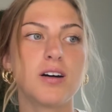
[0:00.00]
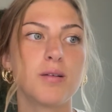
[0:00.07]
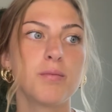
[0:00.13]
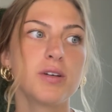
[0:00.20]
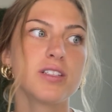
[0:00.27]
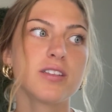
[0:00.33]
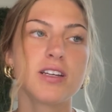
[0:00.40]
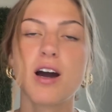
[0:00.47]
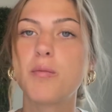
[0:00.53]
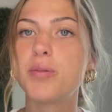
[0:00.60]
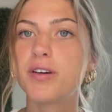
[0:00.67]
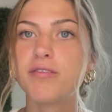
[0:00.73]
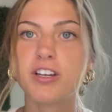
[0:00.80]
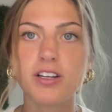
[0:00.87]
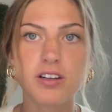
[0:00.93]
It's now
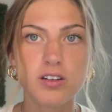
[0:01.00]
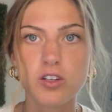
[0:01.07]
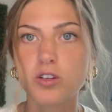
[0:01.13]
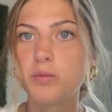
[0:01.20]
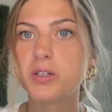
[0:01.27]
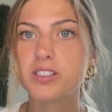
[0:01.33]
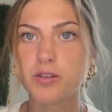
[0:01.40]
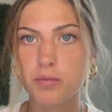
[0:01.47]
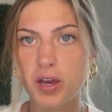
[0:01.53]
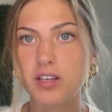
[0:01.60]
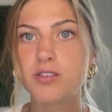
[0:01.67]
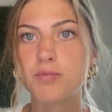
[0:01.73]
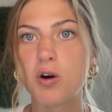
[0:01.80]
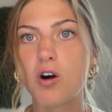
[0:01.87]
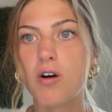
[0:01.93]
pivoted a little bit to
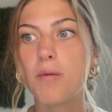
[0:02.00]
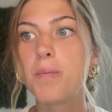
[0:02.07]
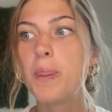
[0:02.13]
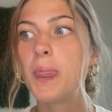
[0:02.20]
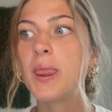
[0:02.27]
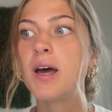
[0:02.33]
baseball.